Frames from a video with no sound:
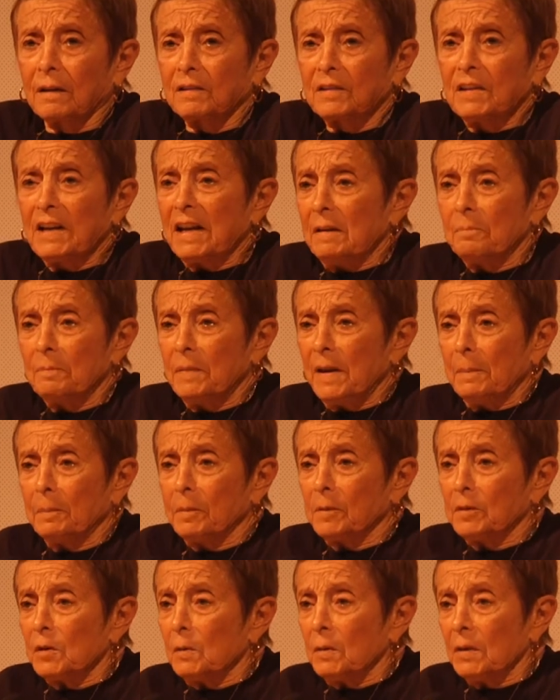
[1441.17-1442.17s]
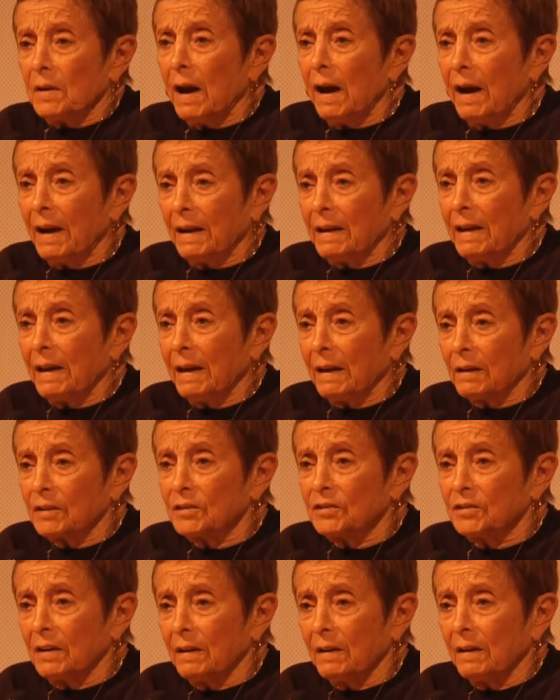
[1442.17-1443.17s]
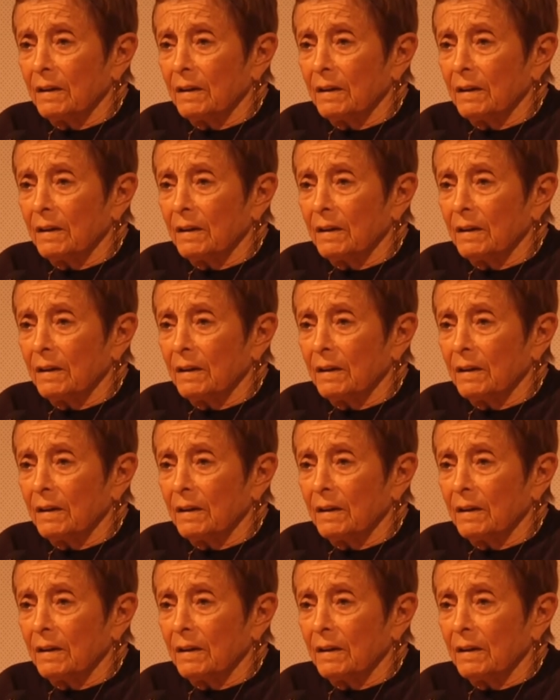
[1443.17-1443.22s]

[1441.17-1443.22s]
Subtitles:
10 people doing high kicks,